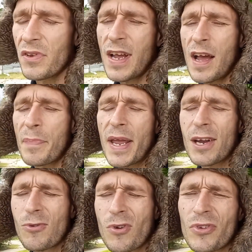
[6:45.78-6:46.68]
you got
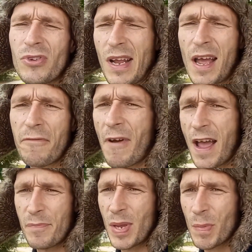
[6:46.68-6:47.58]
payroll, you got
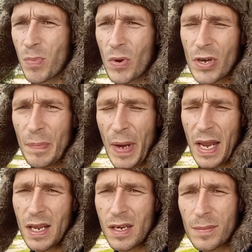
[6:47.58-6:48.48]
5 people, you're
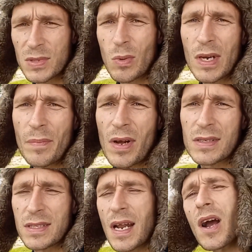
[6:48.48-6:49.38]
paying them
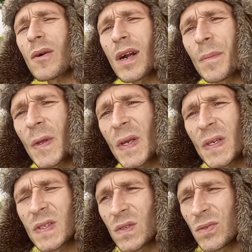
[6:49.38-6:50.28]
$20 an hour a
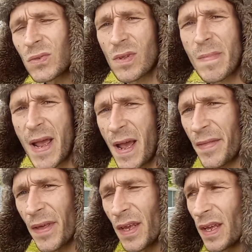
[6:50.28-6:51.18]
piece. You do the
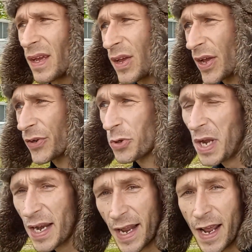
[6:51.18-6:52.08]
math. And you
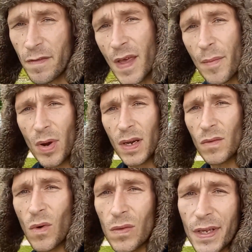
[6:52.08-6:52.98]
got to have that money
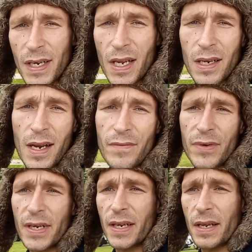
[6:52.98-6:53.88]
rolling in
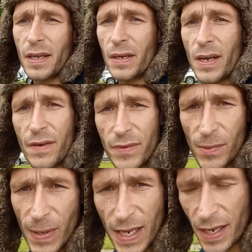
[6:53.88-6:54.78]
every
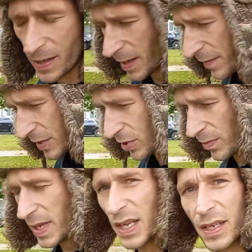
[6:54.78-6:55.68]
week, every 2
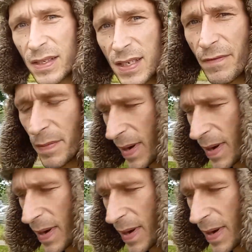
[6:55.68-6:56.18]
weeks, every